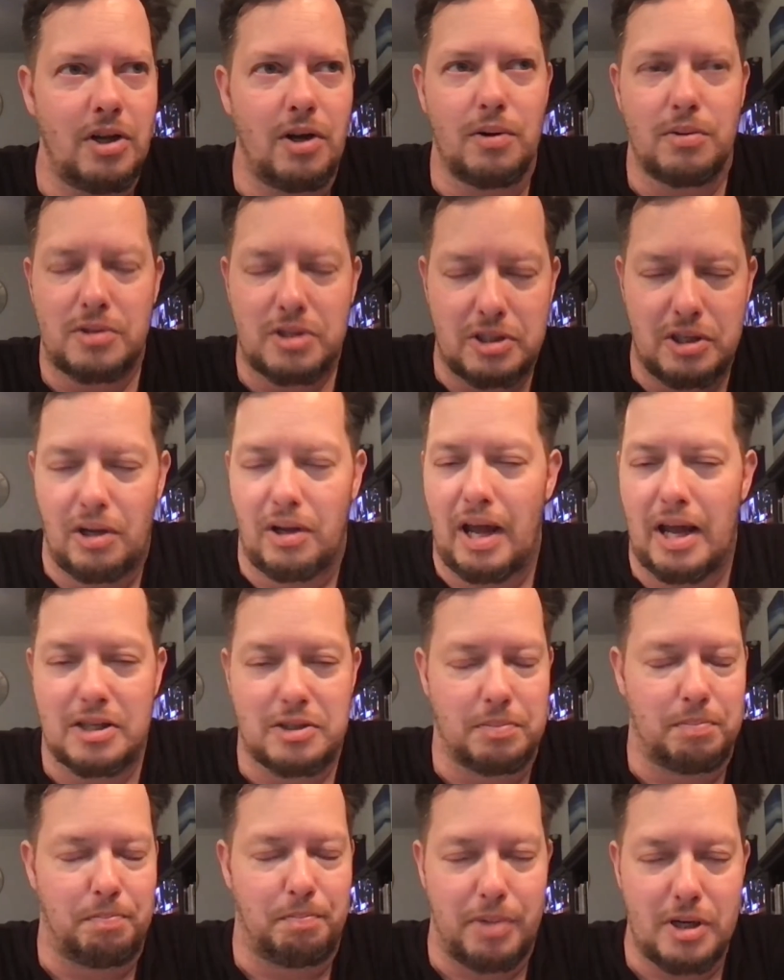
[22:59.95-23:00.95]
Still has a
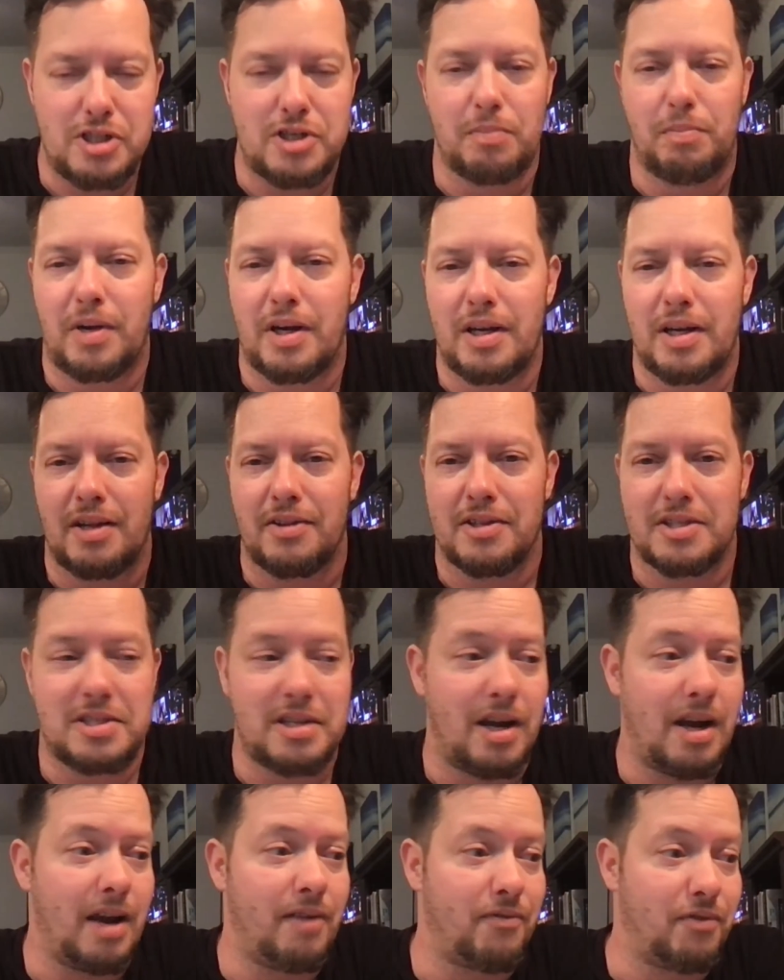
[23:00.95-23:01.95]
bunch of money on the
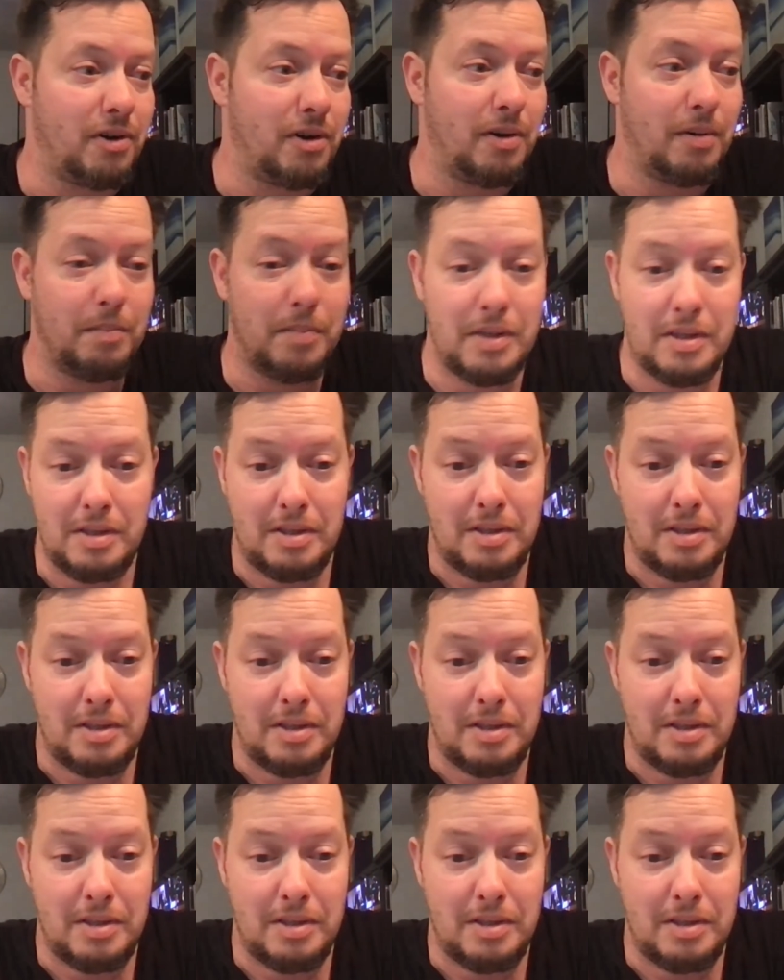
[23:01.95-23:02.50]
side from